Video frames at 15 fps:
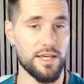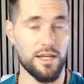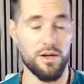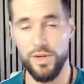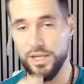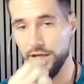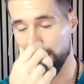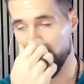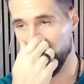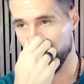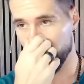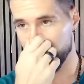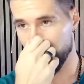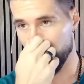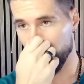a week ago or
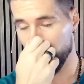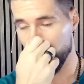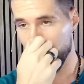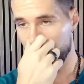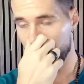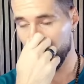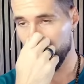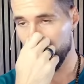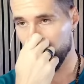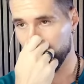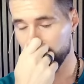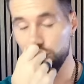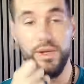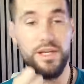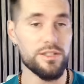so, or
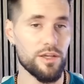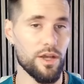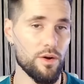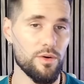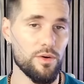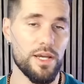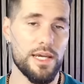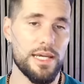two weeks ago,